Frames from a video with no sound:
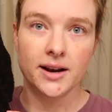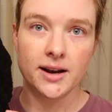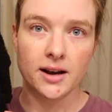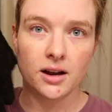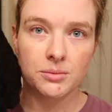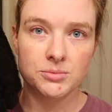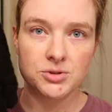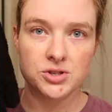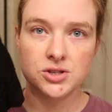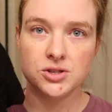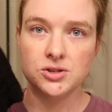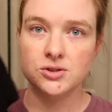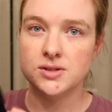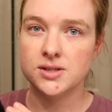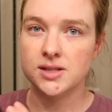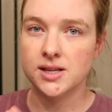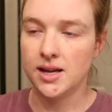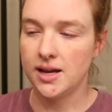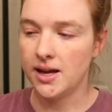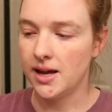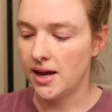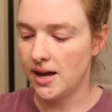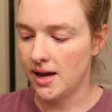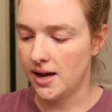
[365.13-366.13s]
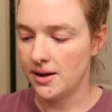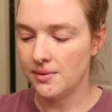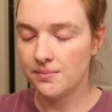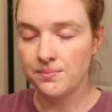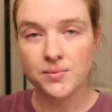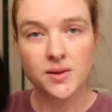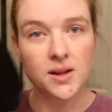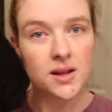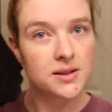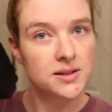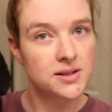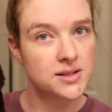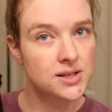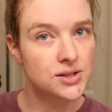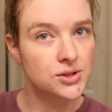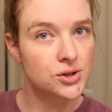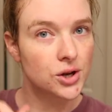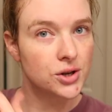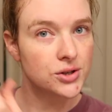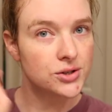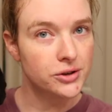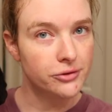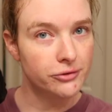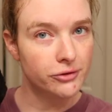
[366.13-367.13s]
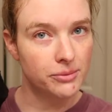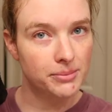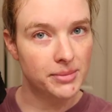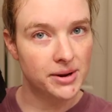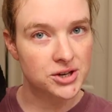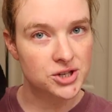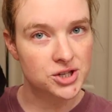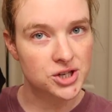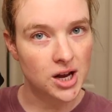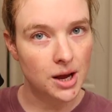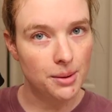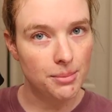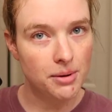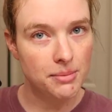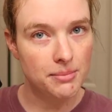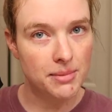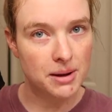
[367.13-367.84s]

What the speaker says: now I'm just using this is also from my shop.